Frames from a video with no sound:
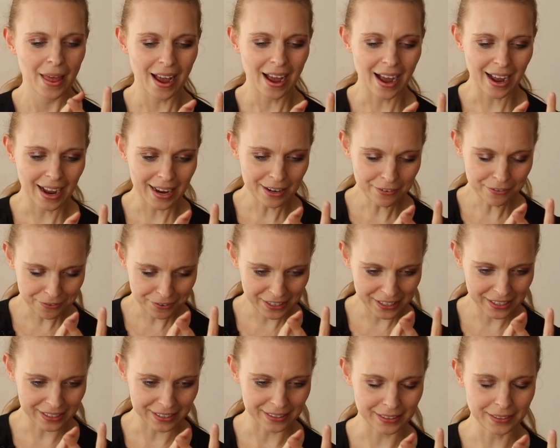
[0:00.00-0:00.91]
I
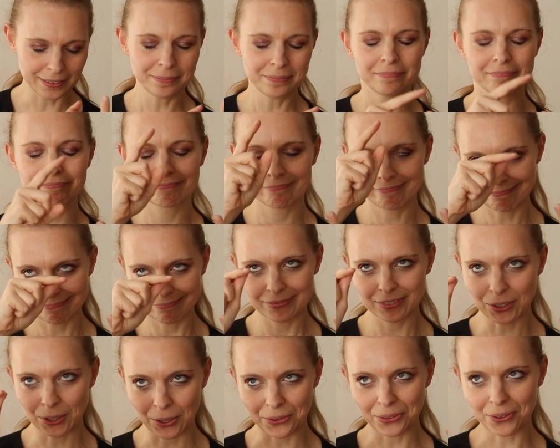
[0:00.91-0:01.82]
feel
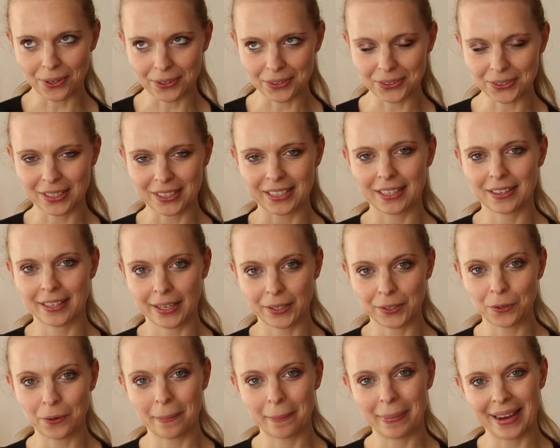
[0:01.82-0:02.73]
and
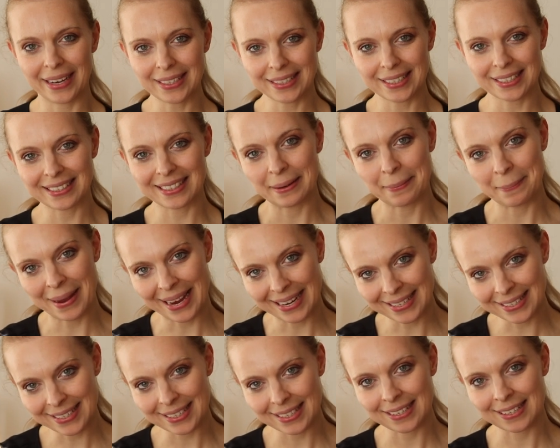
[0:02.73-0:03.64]
then you basically
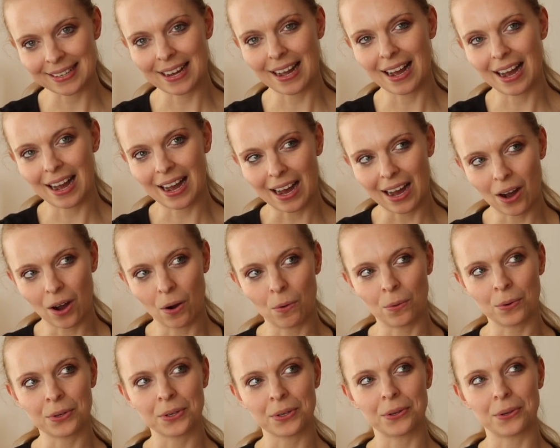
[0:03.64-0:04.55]
mention
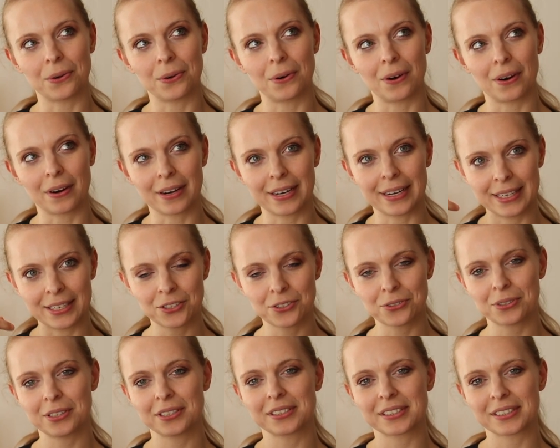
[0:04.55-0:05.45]
how your
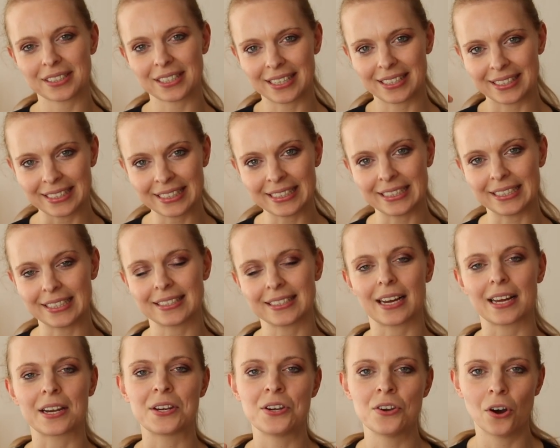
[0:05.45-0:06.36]
interests and needs
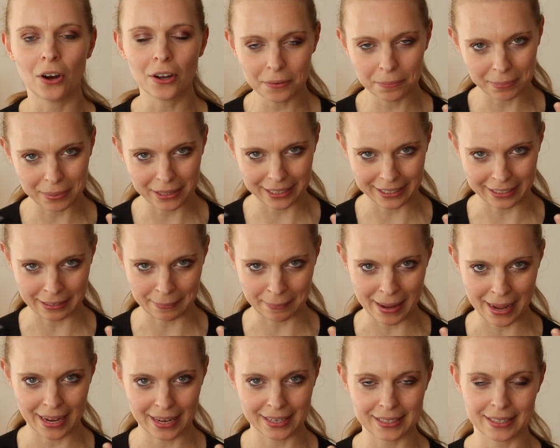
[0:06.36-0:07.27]
are not being
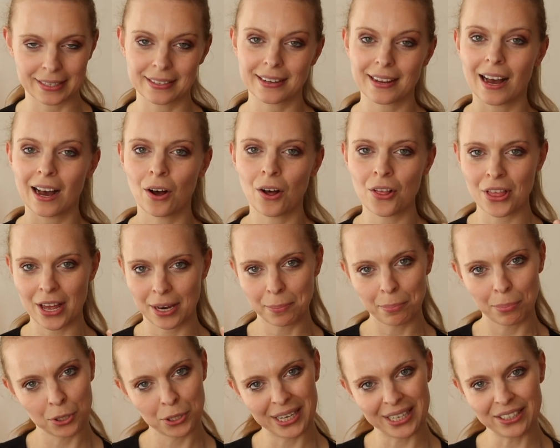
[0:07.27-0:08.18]
met and how
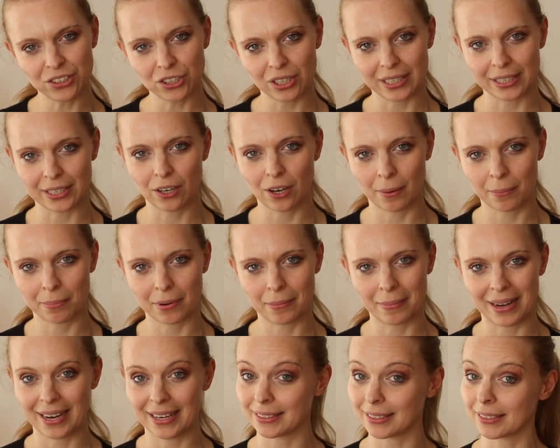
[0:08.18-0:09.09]
that potentially
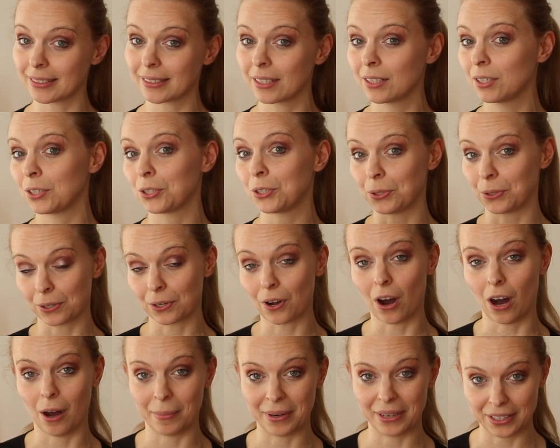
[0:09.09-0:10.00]
compromises your
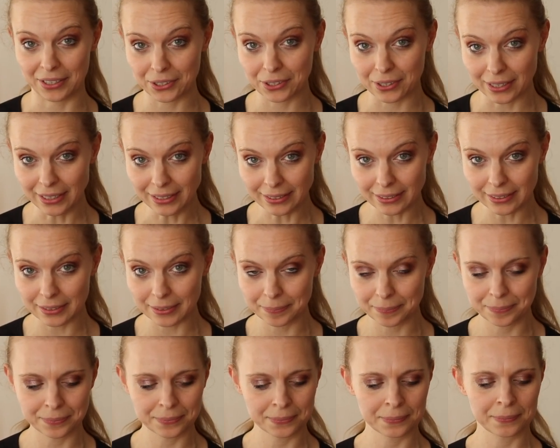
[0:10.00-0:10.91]
common interest.
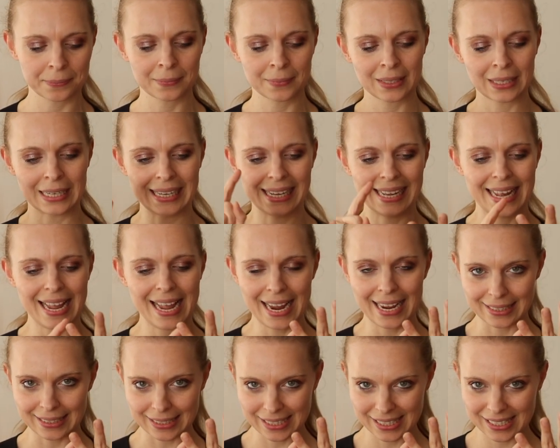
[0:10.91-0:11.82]

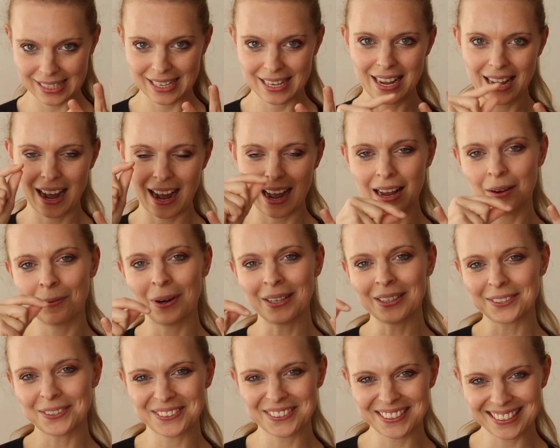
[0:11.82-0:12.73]
Hence, I
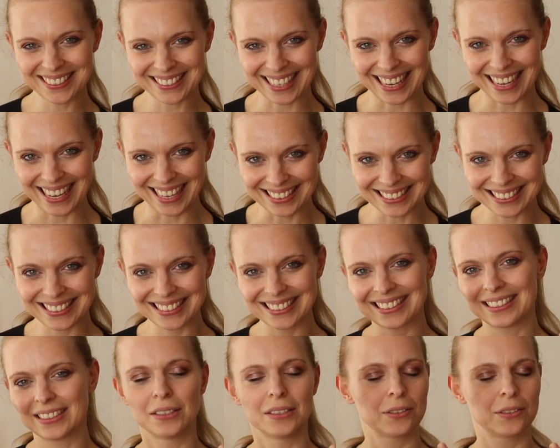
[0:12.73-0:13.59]
want to discuss